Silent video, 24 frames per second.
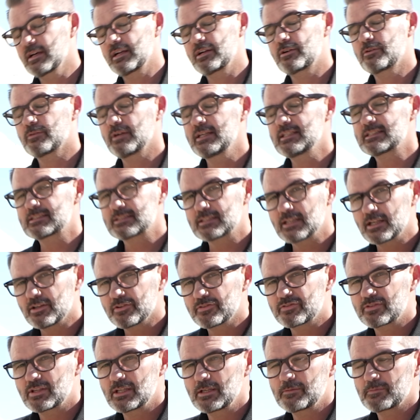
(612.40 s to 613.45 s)
got a great
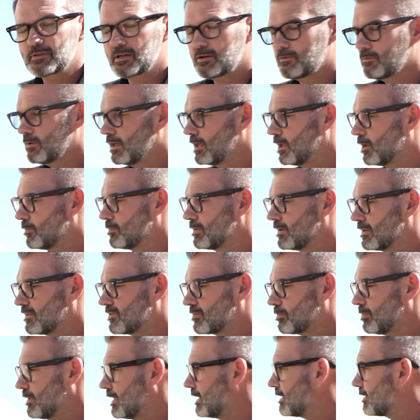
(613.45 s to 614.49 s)
sales team that will help
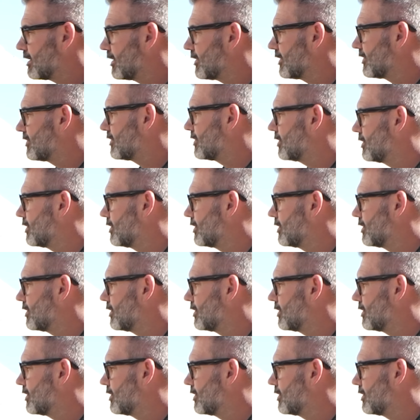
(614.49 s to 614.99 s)
explain all this to